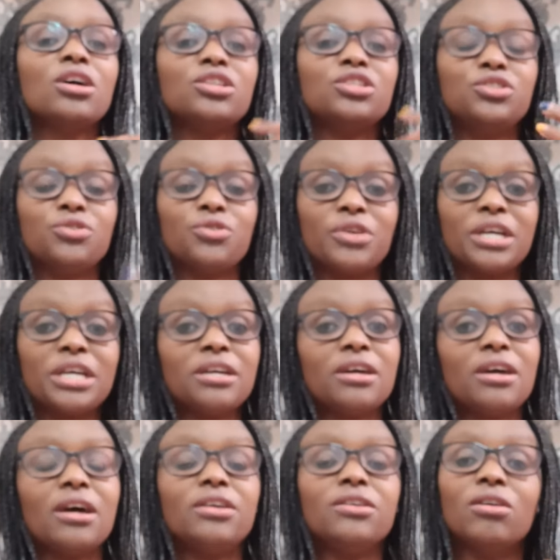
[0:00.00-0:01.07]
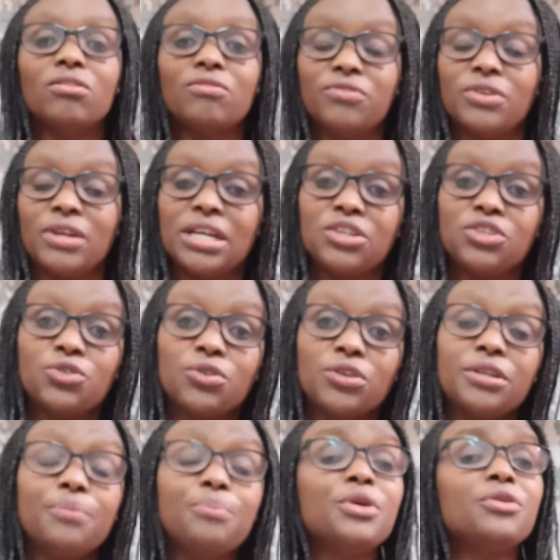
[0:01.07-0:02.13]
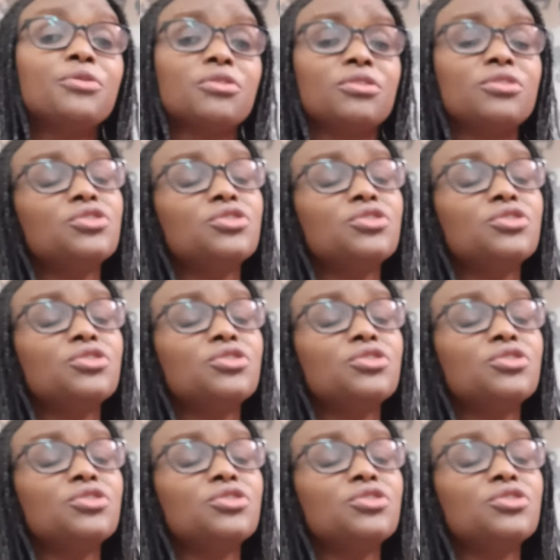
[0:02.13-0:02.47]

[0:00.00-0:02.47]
during your ovulation period.